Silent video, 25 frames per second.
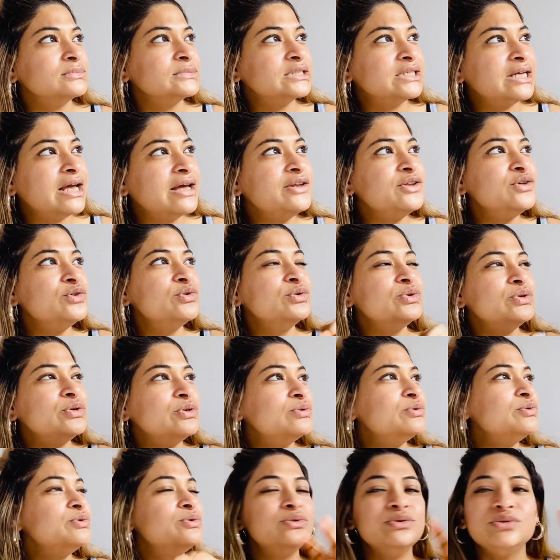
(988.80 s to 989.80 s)

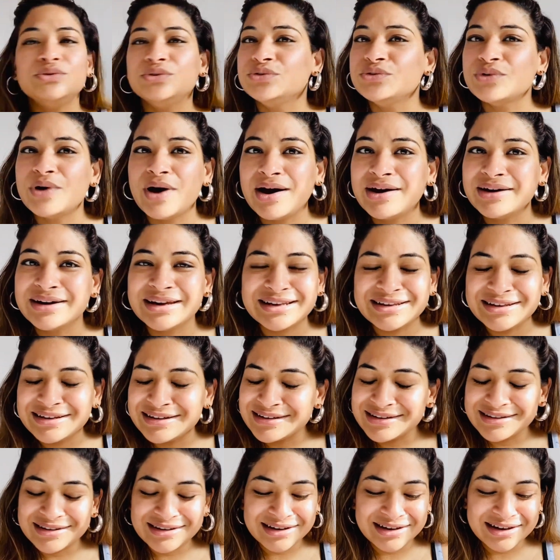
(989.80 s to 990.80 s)
you are
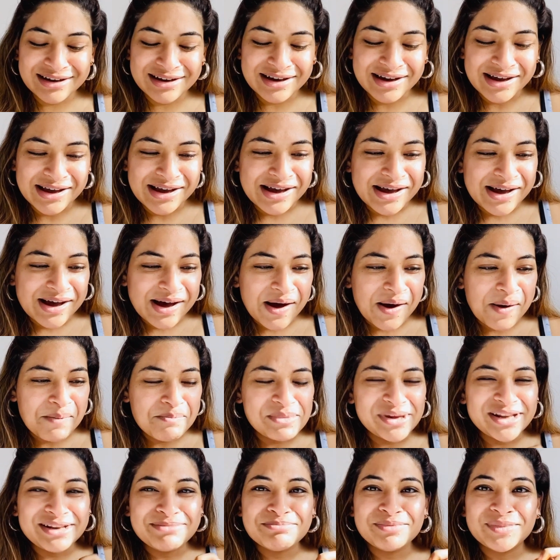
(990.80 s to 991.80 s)
getting a
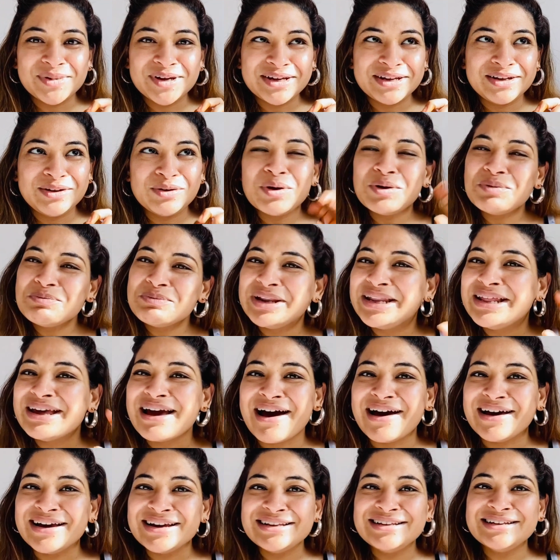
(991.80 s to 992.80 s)
lot many
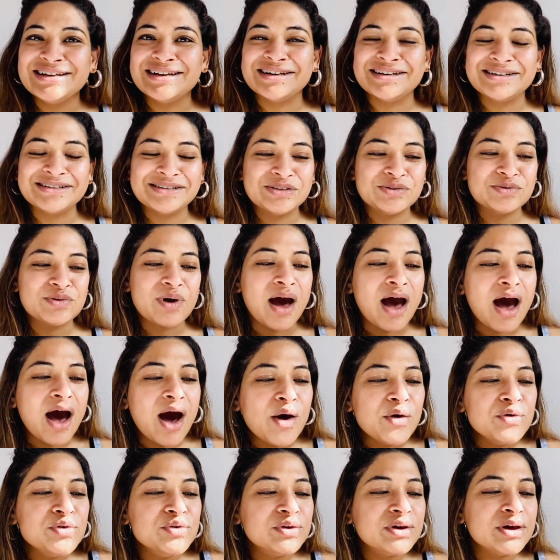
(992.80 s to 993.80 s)
ideas to how
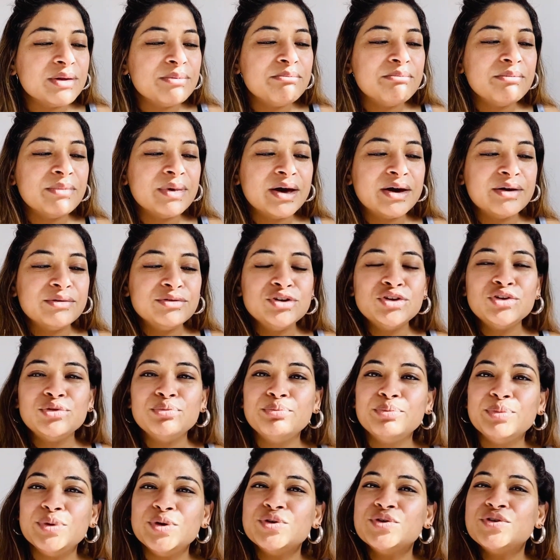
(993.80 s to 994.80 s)
you can you know,
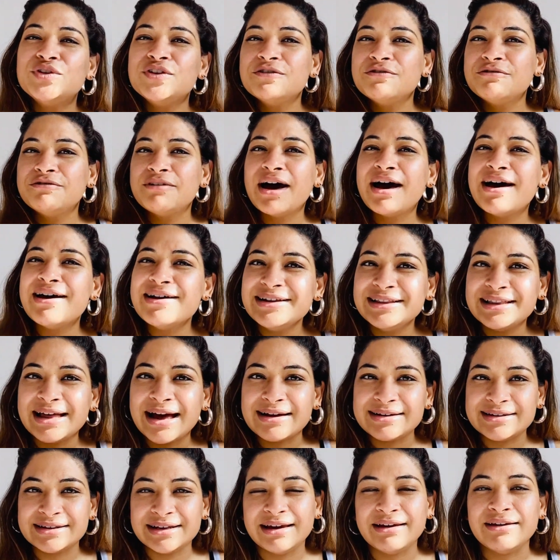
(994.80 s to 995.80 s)
beautify
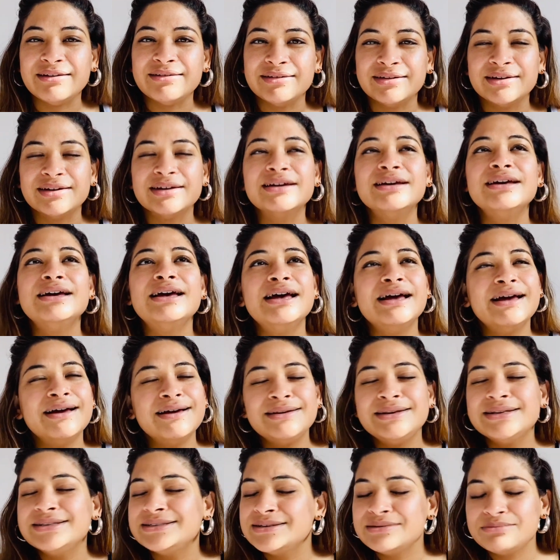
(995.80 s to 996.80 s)
that area. It
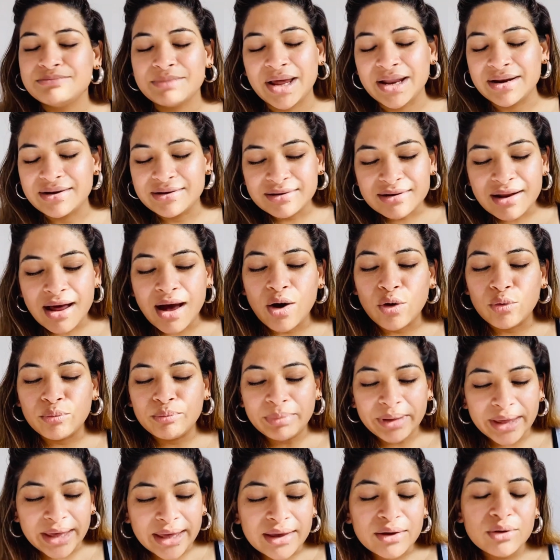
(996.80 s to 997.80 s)
doesn't matter how
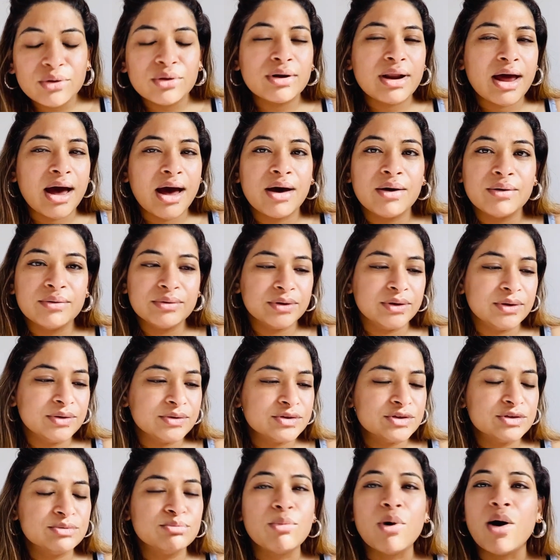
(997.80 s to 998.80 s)
big or how, you know,
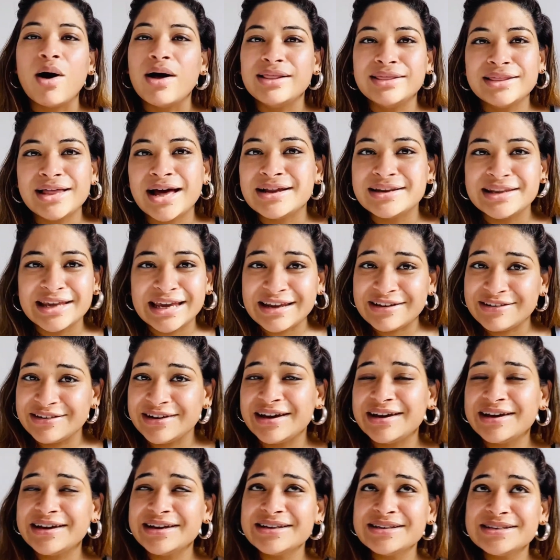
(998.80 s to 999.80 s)
small that area
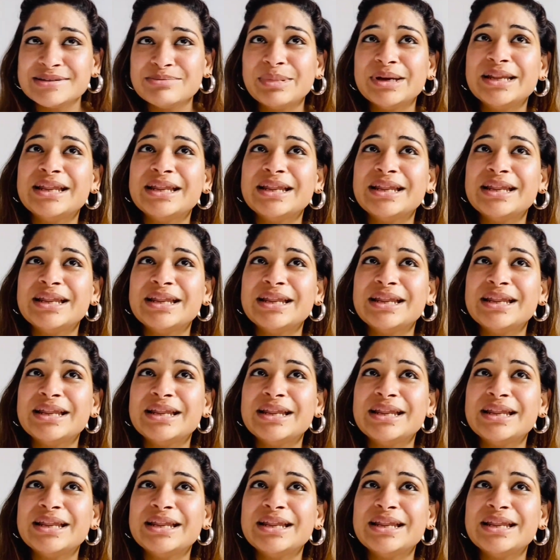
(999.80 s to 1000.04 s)
is, but